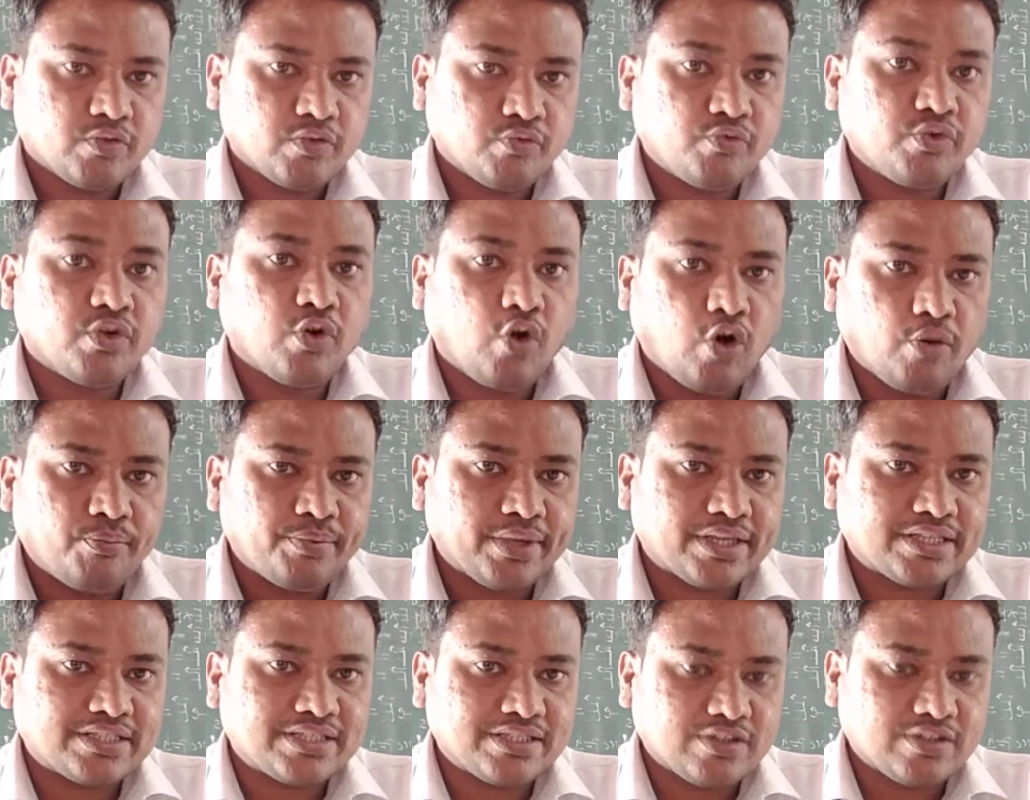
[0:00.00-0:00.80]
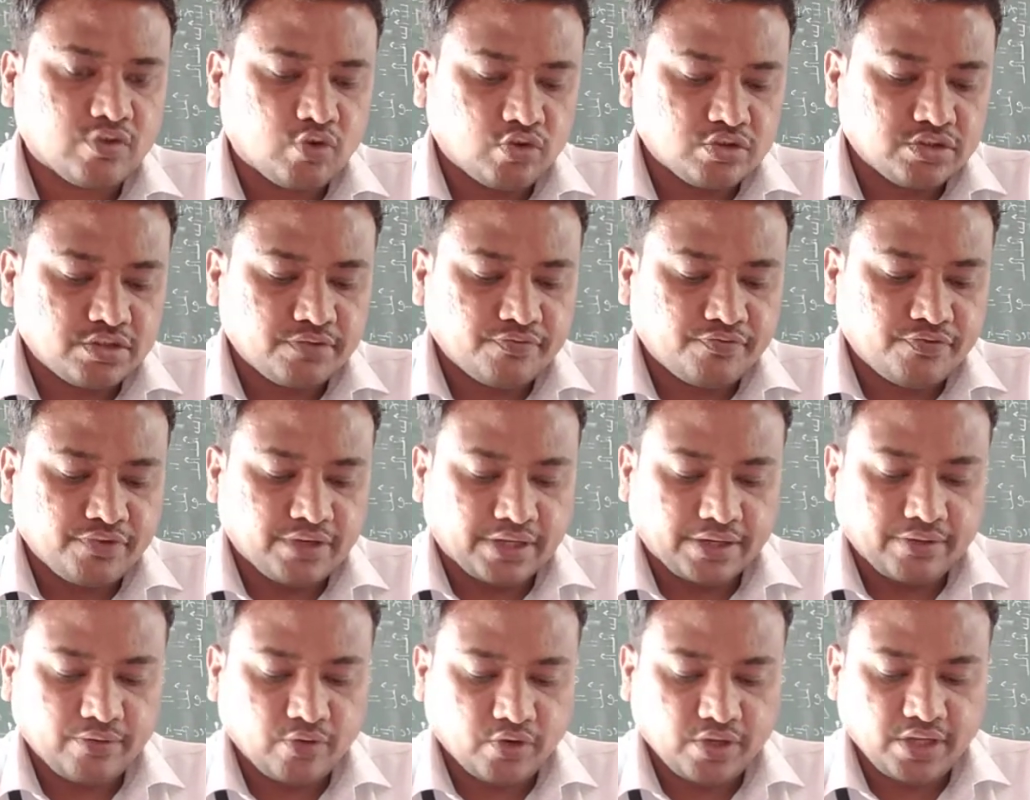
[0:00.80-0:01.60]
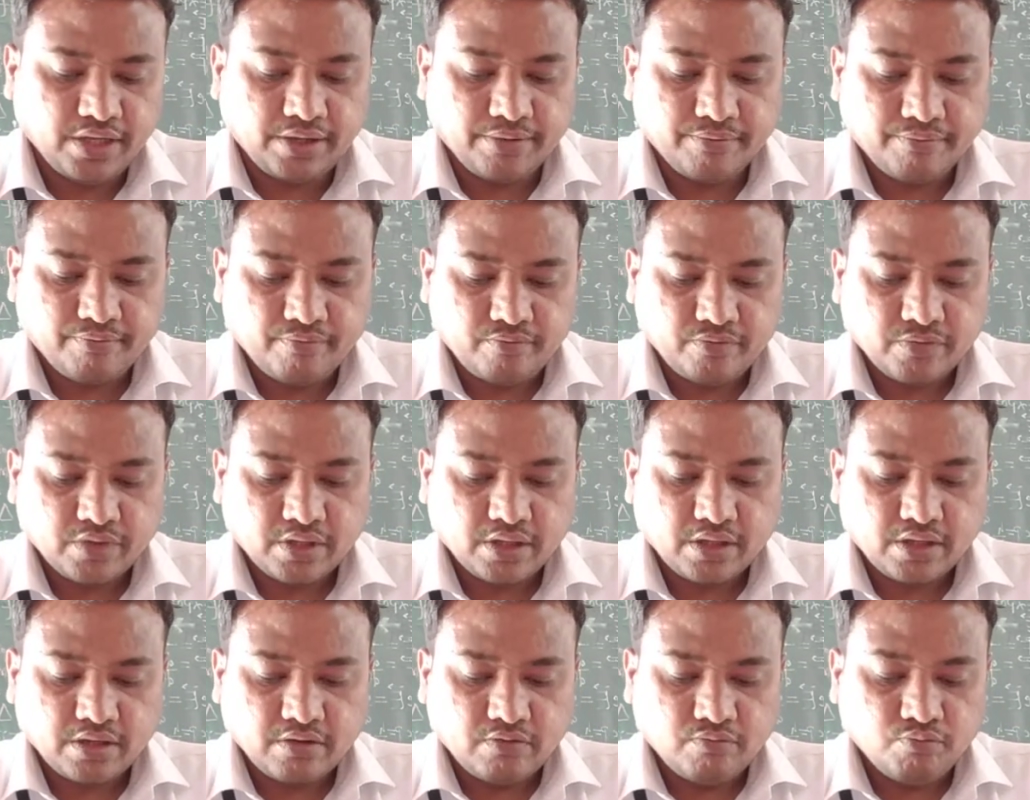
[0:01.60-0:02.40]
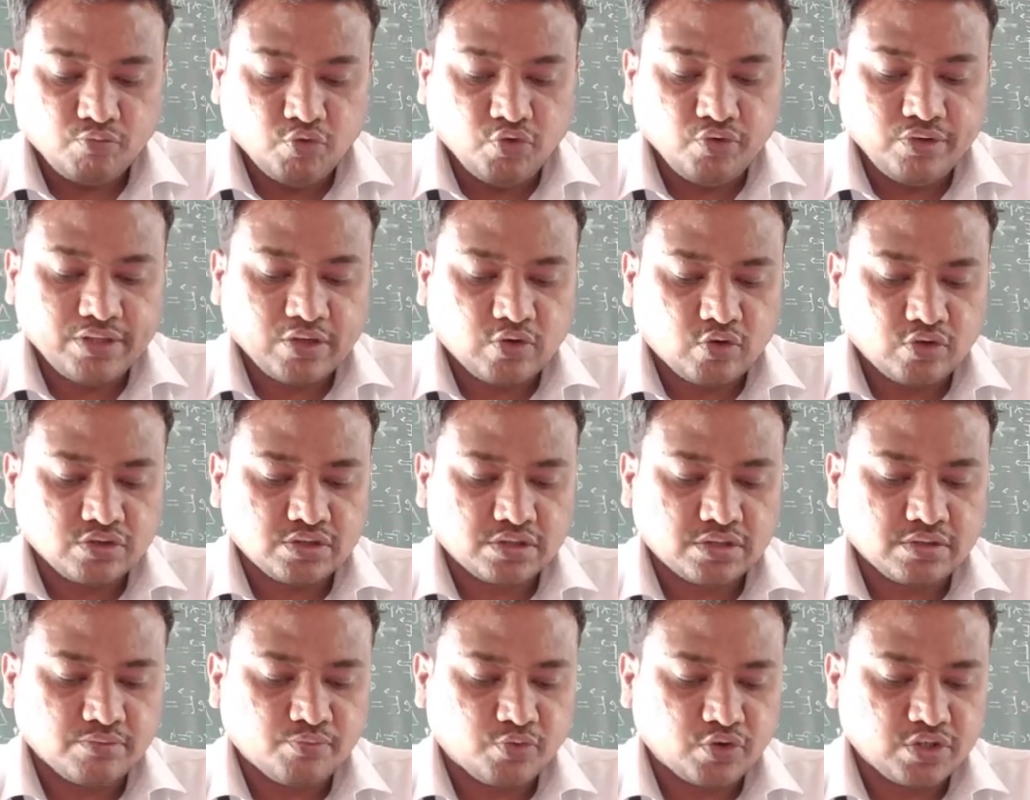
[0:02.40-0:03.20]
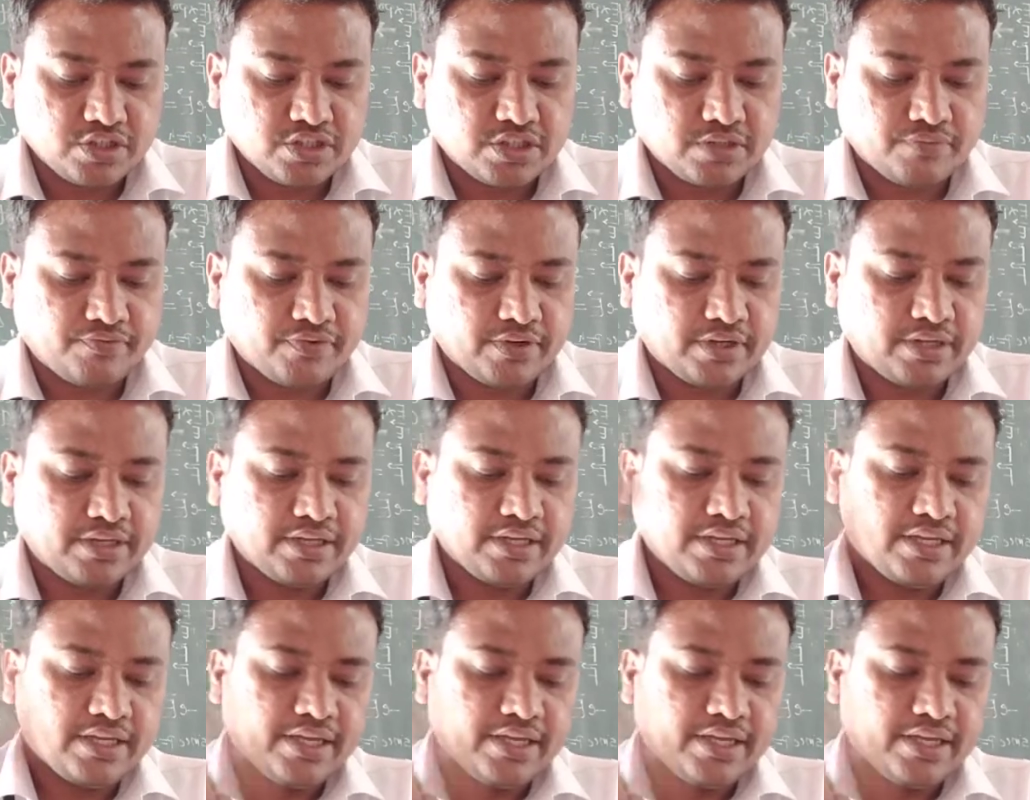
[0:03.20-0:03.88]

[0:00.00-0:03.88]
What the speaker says: V of x is the constant field. Okay, move in a constant potential field.